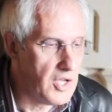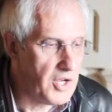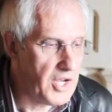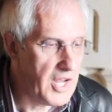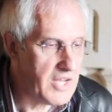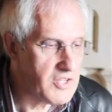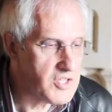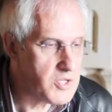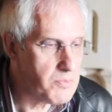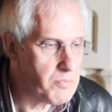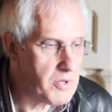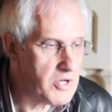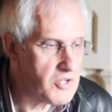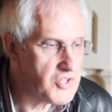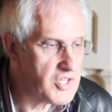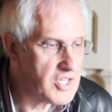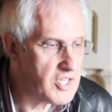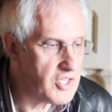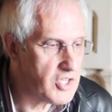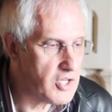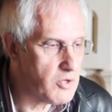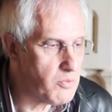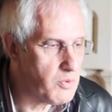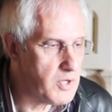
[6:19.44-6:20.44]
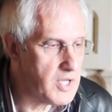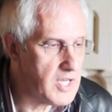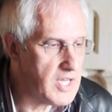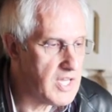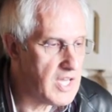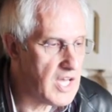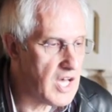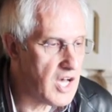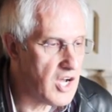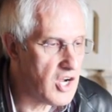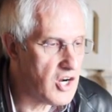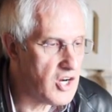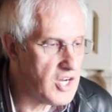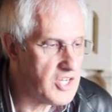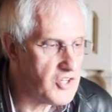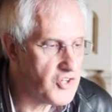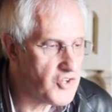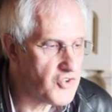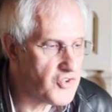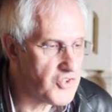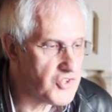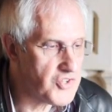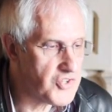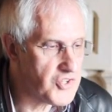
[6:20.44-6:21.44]
Now, supposing that we are
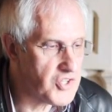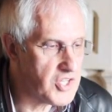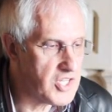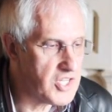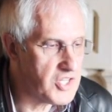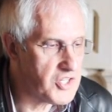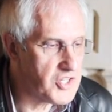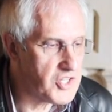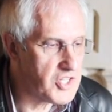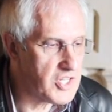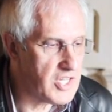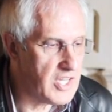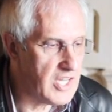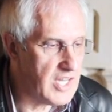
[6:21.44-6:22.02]
interested